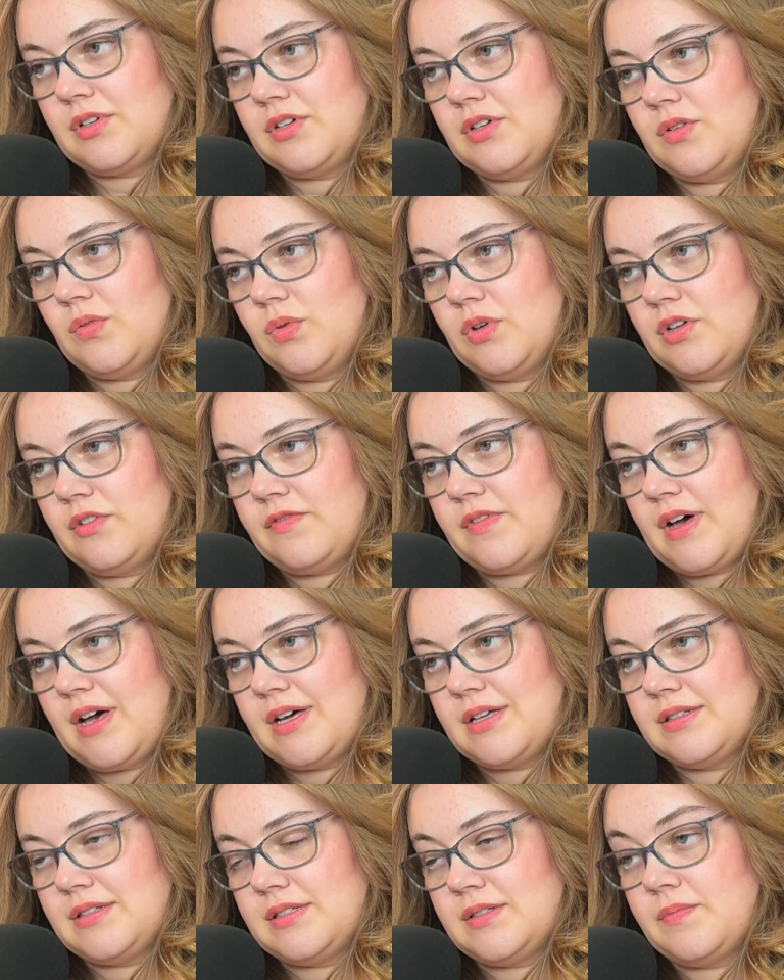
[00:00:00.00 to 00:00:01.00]
Goodwill
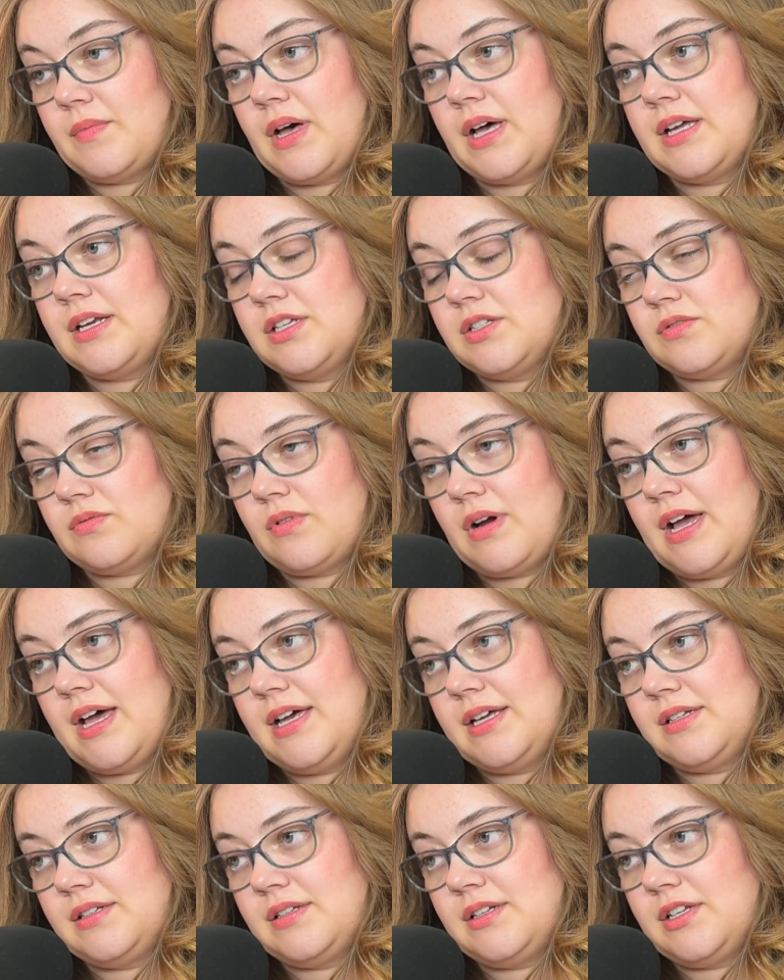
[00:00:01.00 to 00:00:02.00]
finds. Mine is
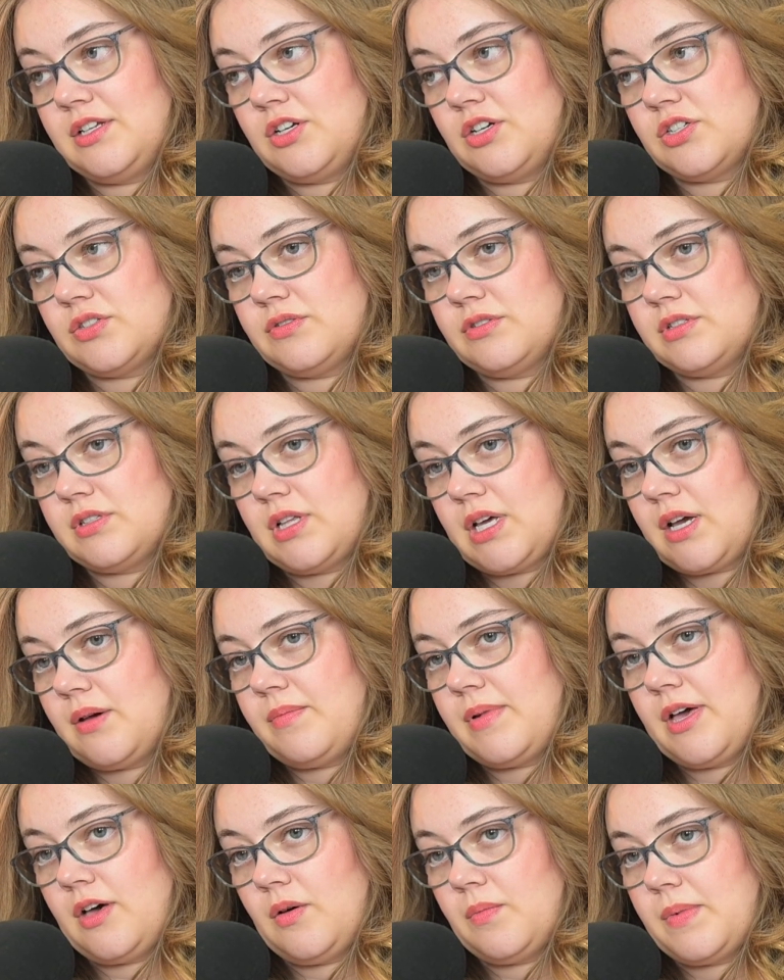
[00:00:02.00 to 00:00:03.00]
red, and yours was like a
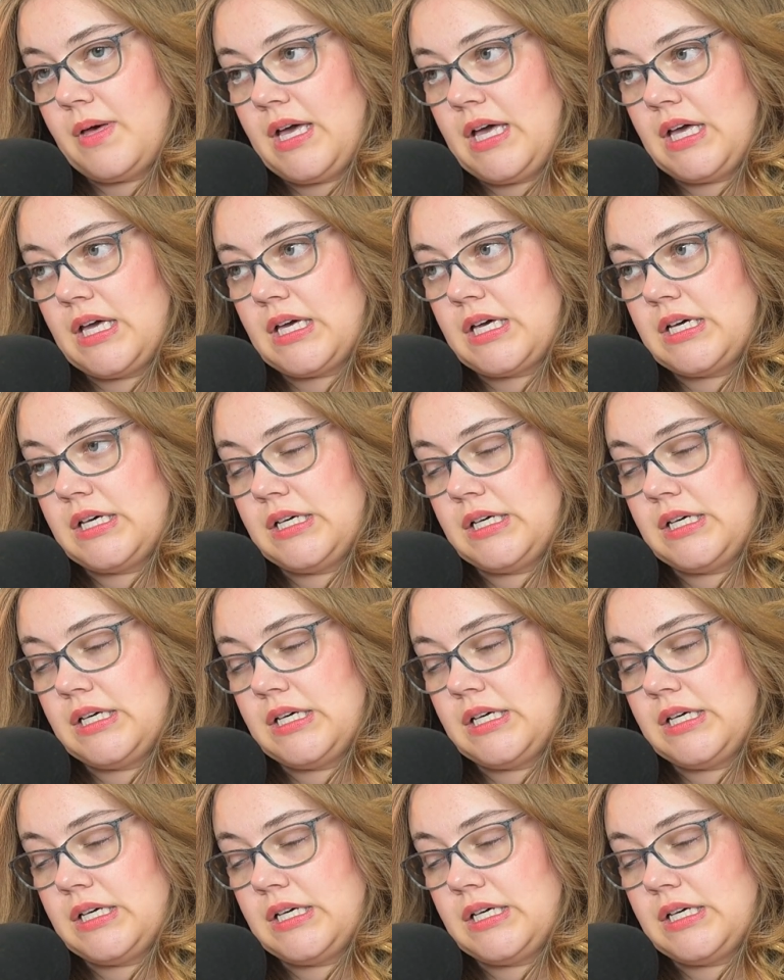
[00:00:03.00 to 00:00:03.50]
pale pink.